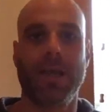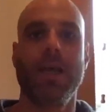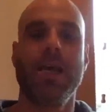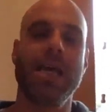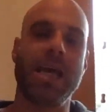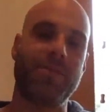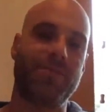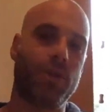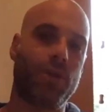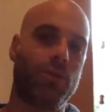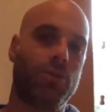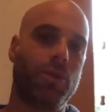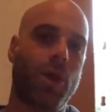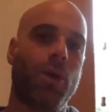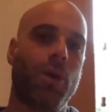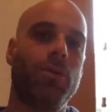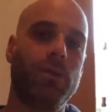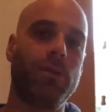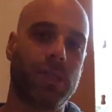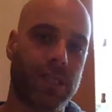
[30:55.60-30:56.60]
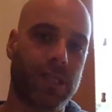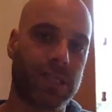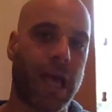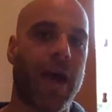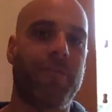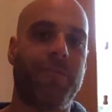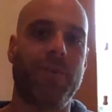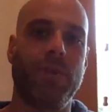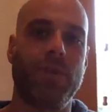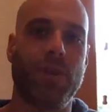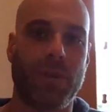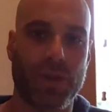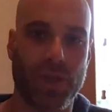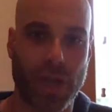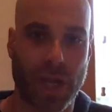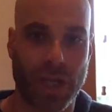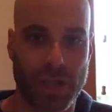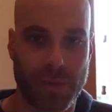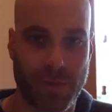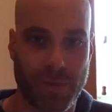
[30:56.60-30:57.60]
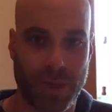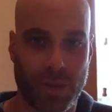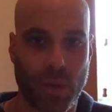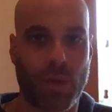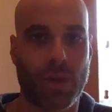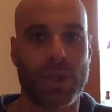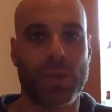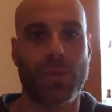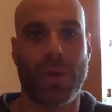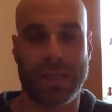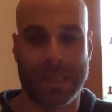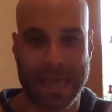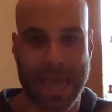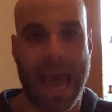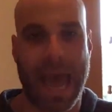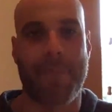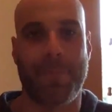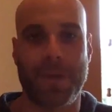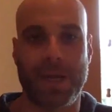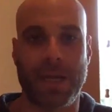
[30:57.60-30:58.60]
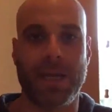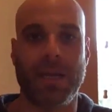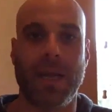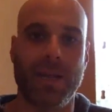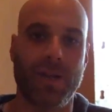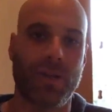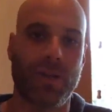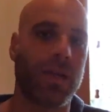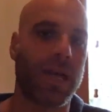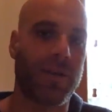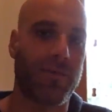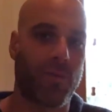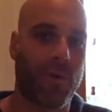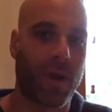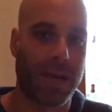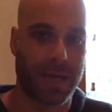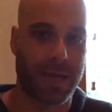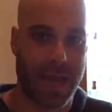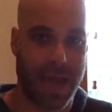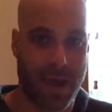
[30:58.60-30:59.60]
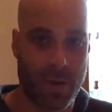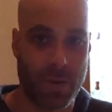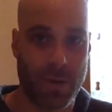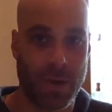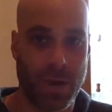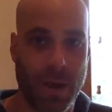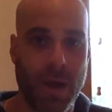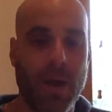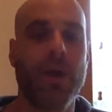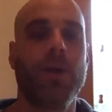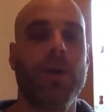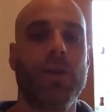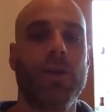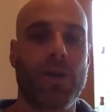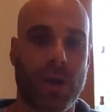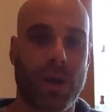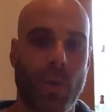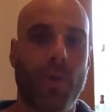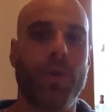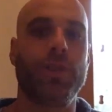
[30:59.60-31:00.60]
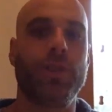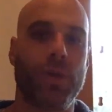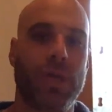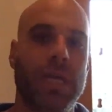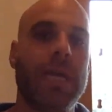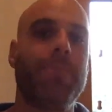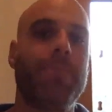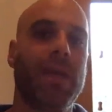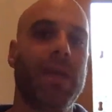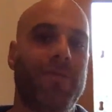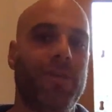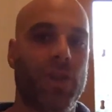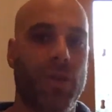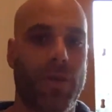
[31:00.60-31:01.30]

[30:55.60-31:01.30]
If you don't soften your judgment towards what's happening in your life right now, you're going to keep giving your